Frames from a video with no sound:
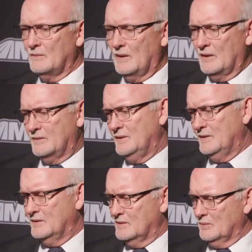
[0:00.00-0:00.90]
Well,
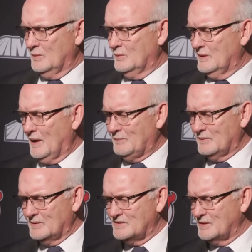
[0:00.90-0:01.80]
you know, we weren't
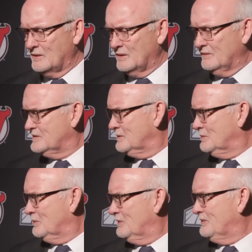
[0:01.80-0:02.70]
happy with the start, obviously,
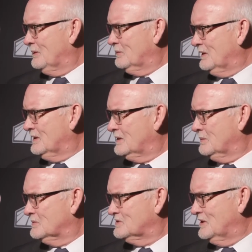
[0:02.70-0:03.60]
but we felt we had a
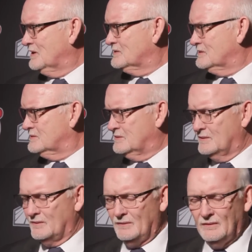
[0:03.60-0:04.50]
couple chances. And,